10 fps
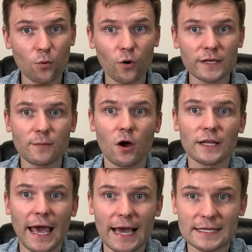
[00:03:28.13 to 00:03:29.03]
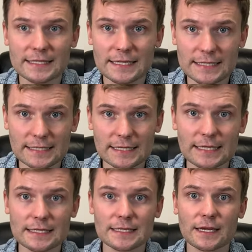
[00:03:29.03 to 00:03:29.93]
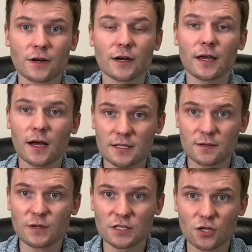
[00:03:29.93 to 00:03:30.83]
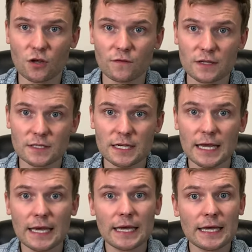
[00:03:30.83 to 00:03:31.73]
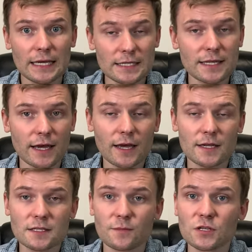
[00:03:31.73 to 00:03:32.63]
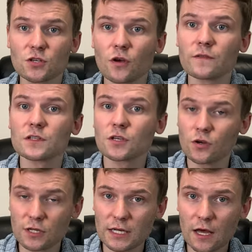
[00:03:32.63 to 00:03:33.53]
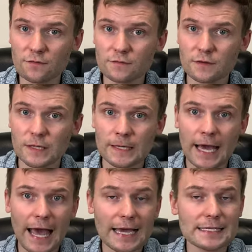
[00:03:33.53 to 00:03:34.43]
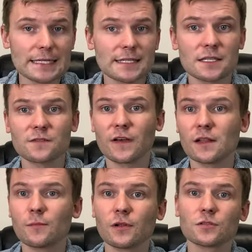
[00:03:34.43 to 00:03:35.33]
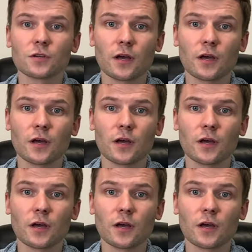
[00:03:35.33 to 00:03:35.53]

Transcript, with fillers: point about Exness is their customer service. Is their customer service good enough? Exness is available to